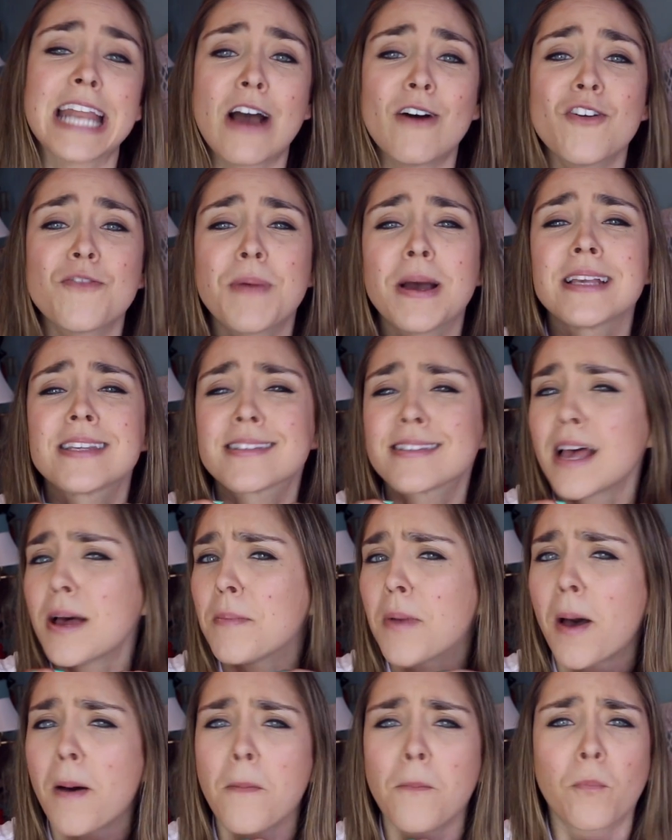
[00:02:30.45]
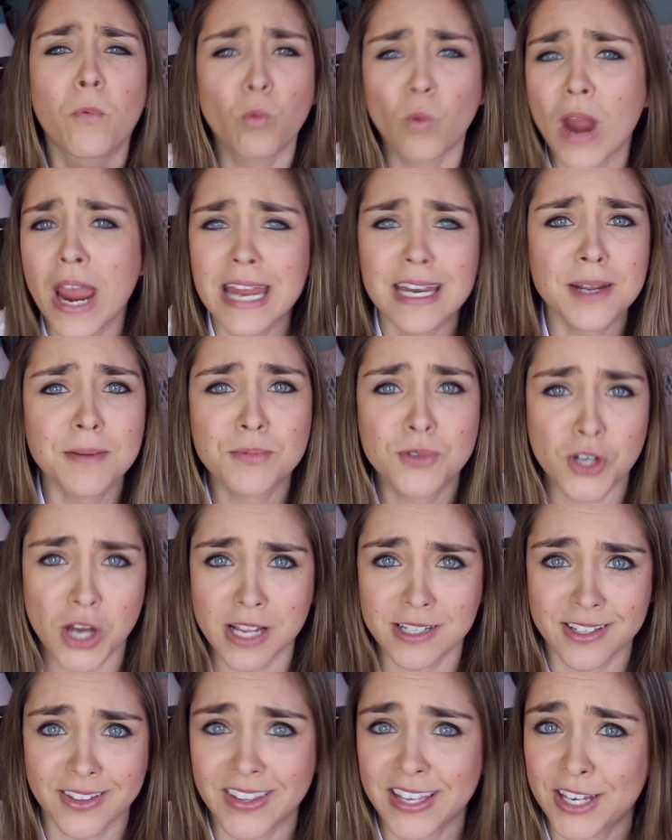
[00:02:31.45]
Now if by some random
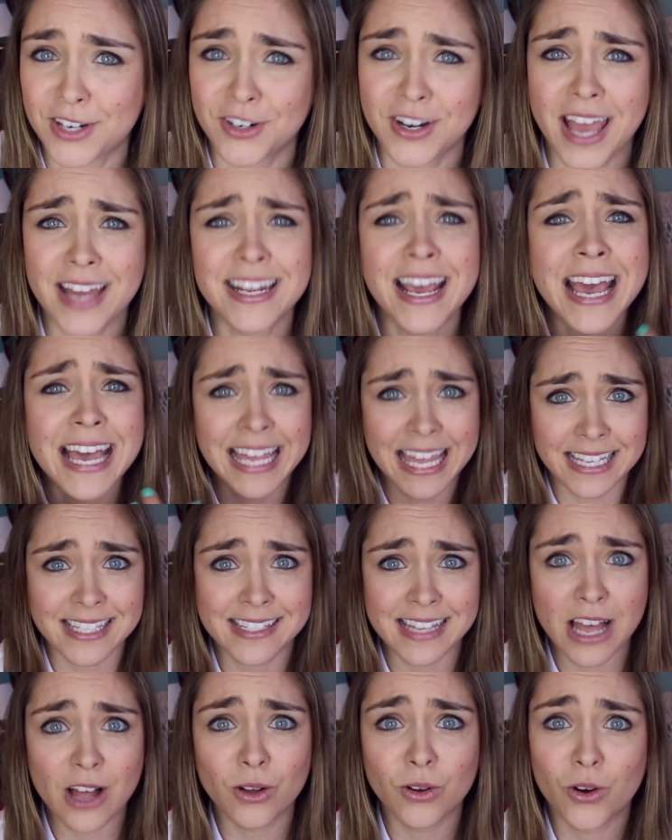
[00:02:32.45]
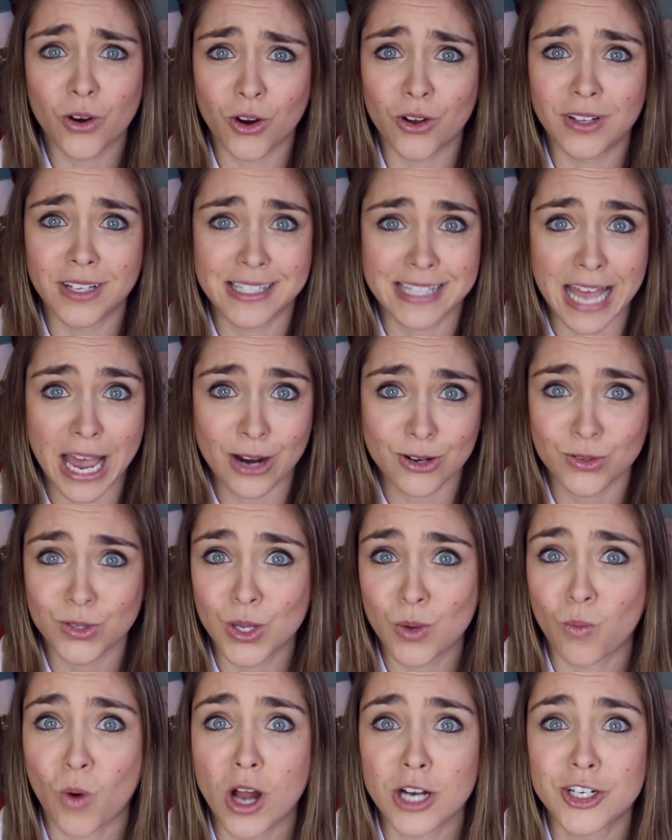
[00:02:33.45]
chance on the internet Gazelle Girl is
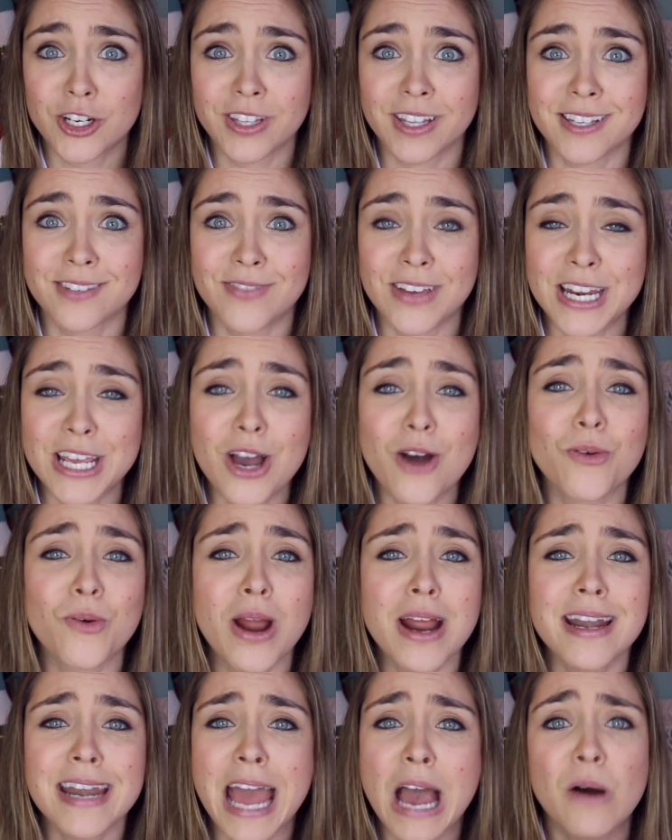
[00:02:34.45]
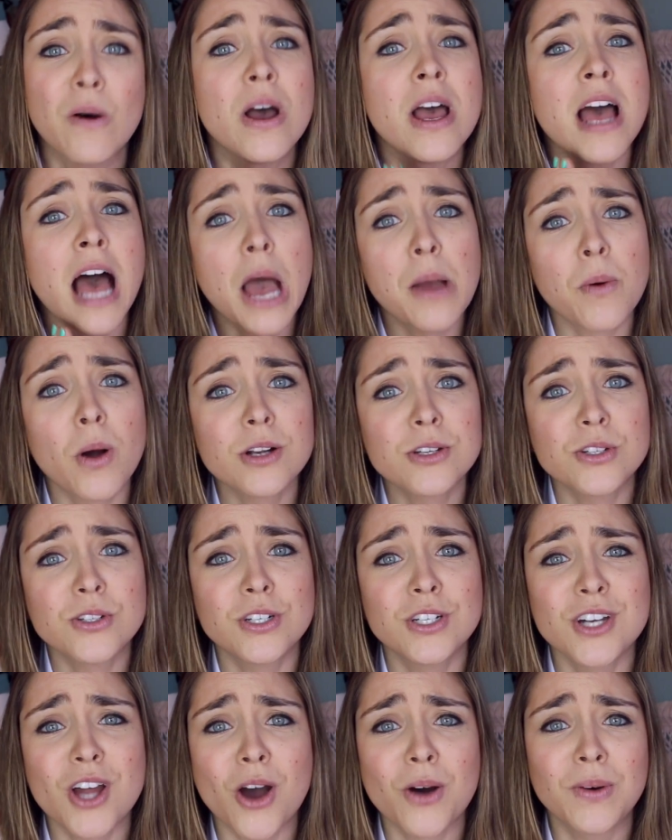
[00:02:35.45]
actually watching this video right now, I want you
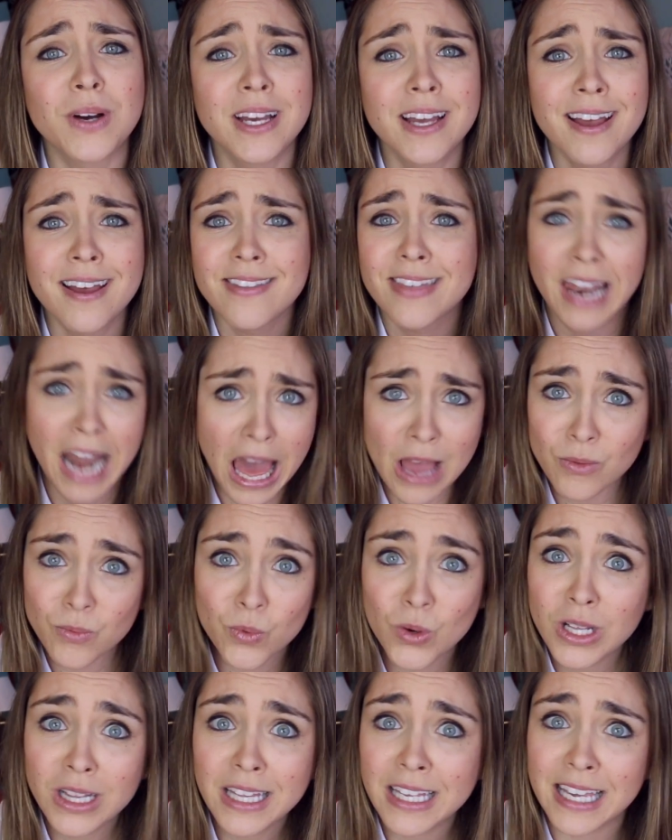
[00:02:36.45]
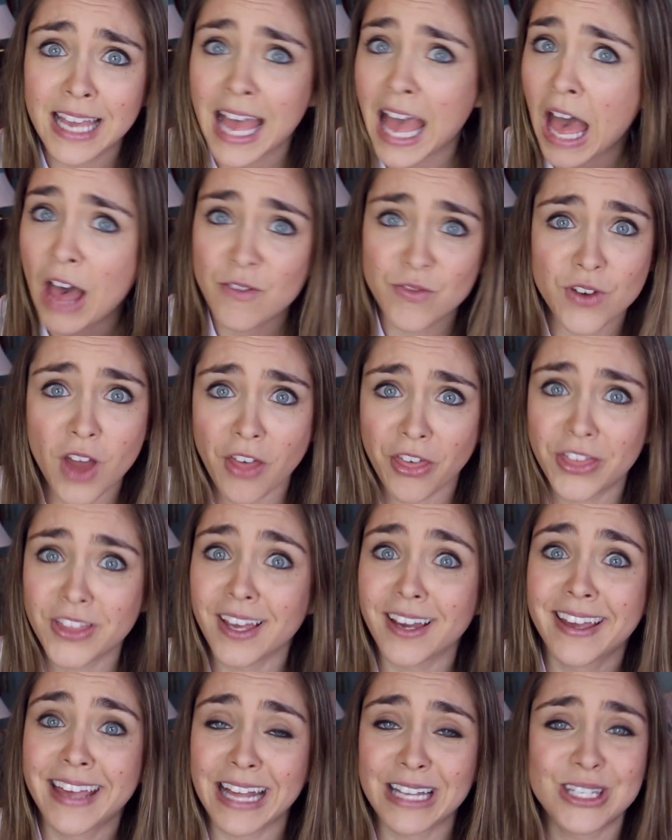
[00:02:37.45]
to know that I really have
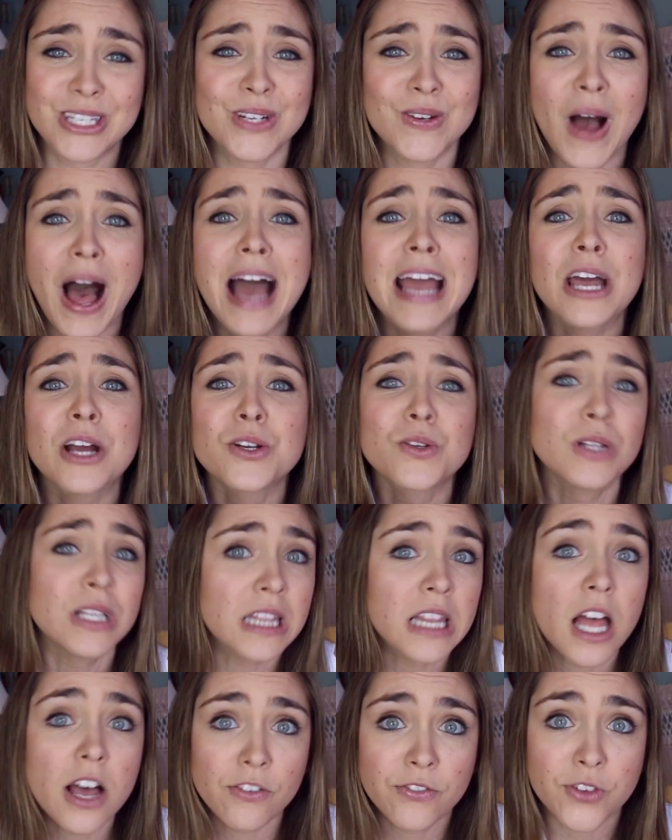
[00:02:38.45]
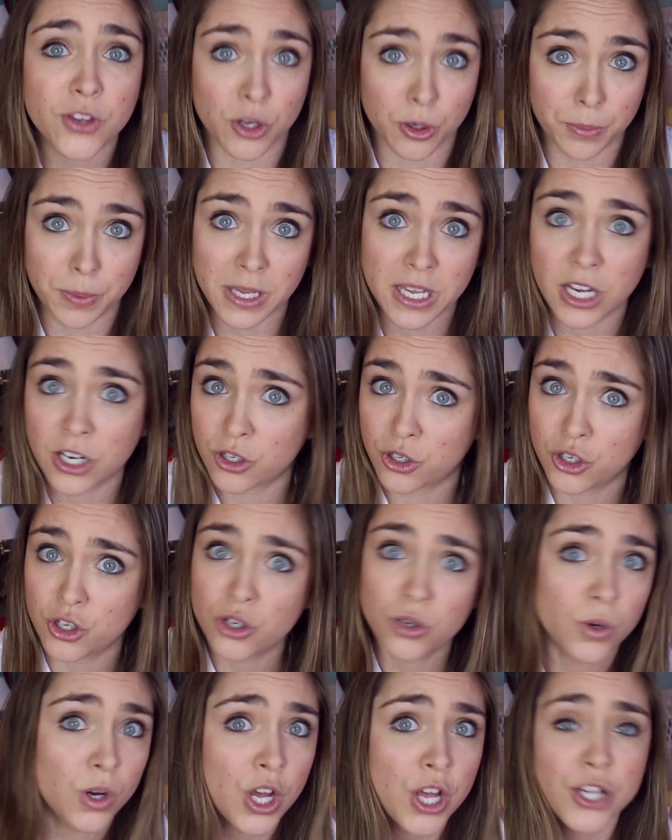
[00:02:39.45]
nothing against you. I actually love you because
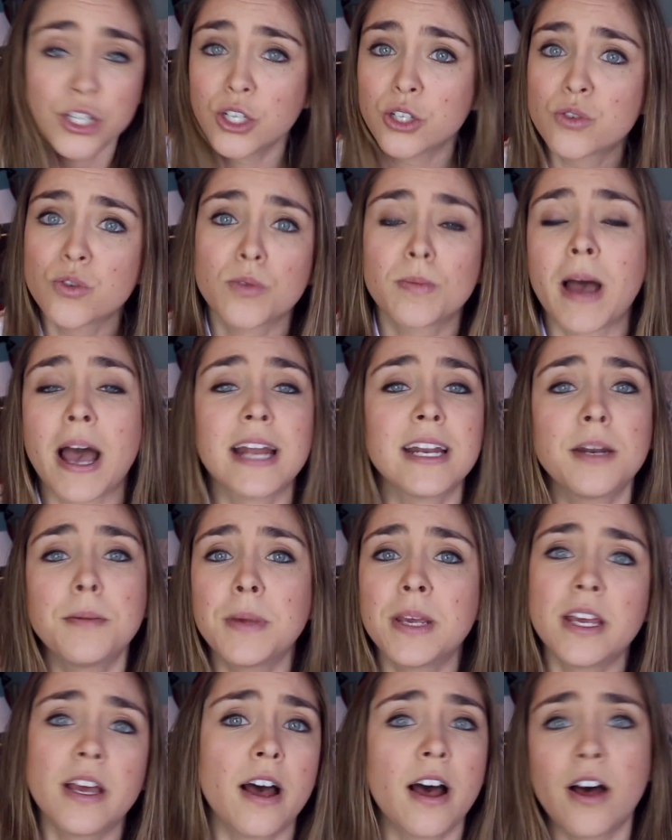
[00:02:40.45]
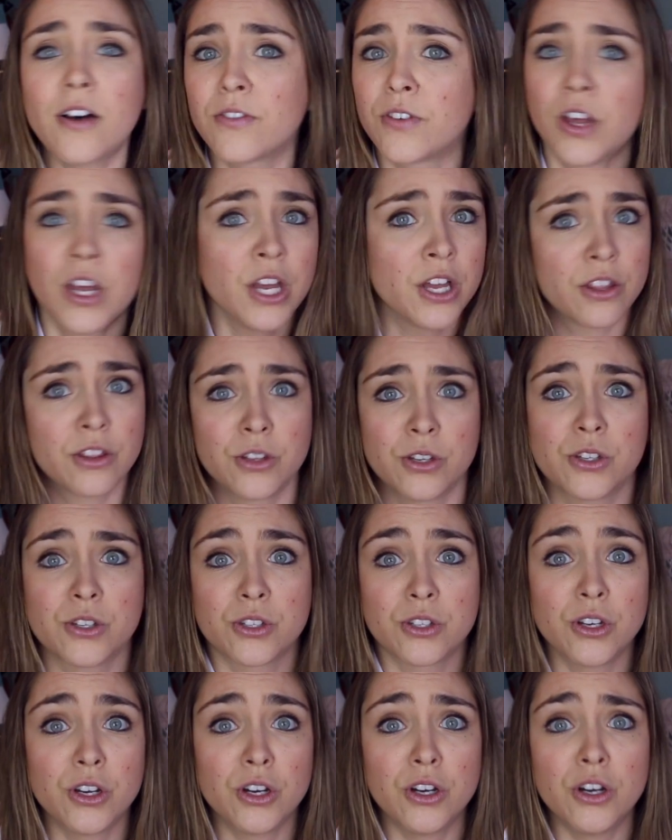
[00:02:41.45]
you just reminded me of the
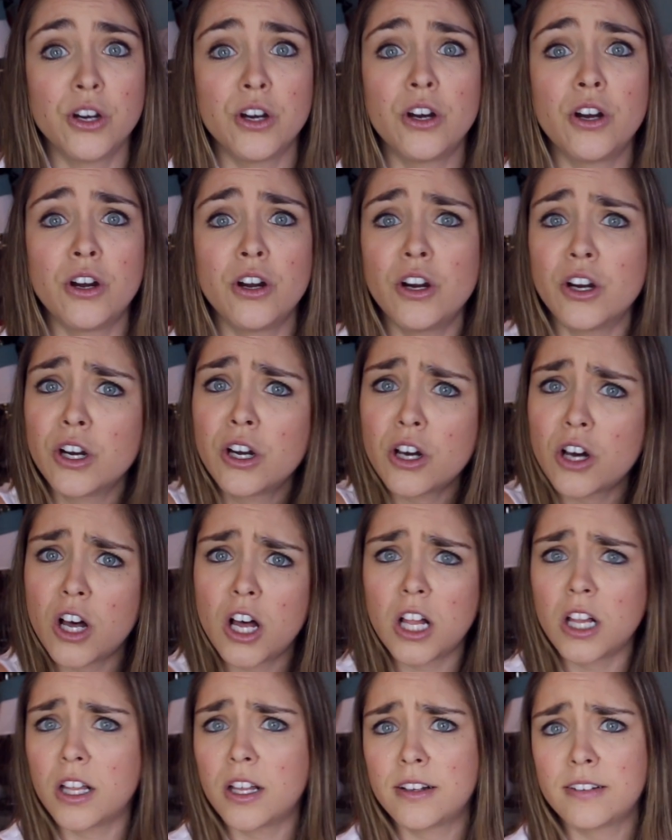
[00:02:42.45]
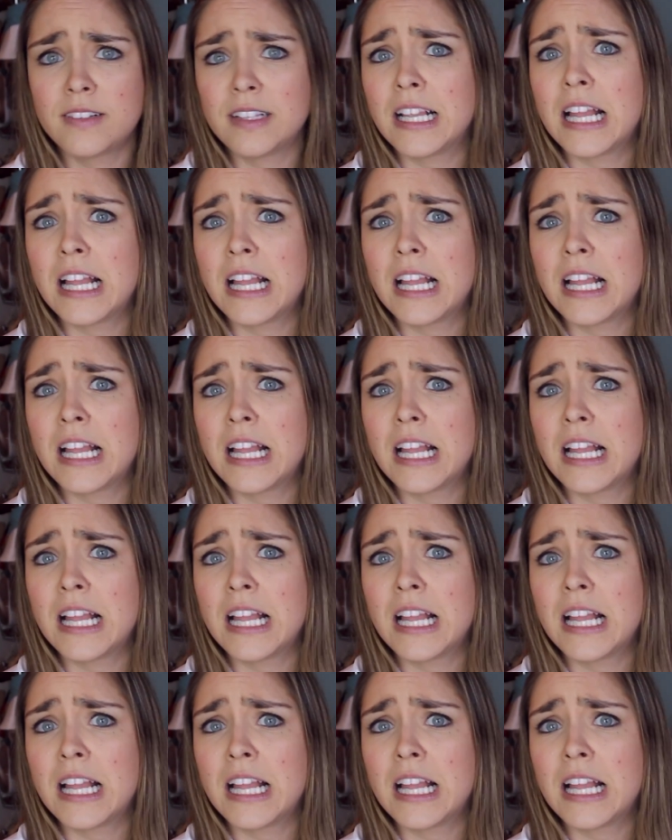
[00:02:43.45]
circle of